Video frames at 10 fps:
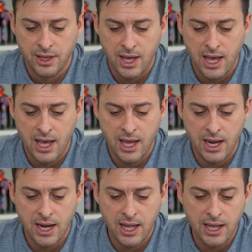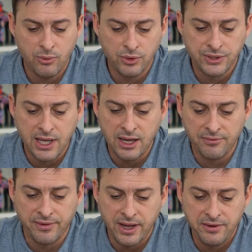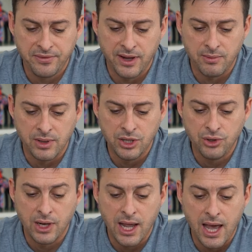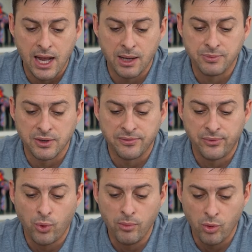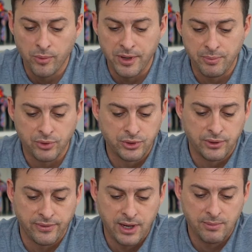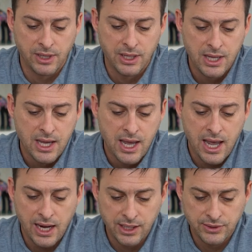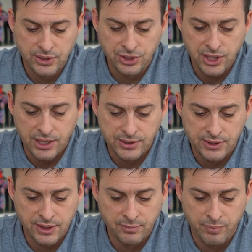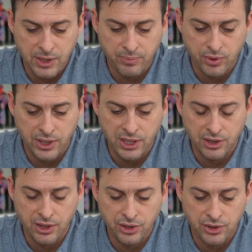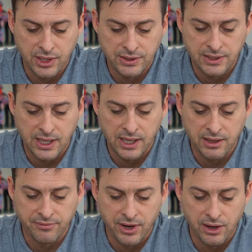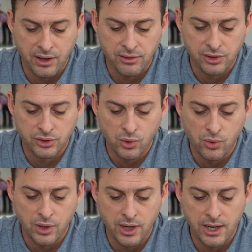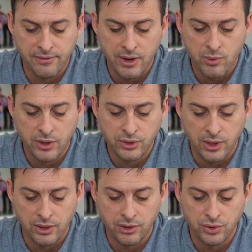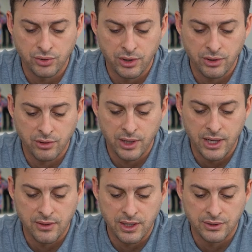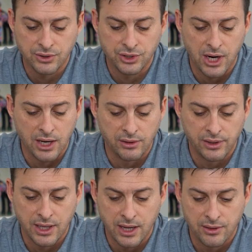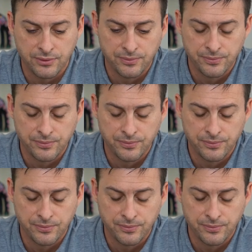and it will say invite family. You can add up to four more people to your family. And it suggests people here, you can say invite others, or if I want to, I could create this child account.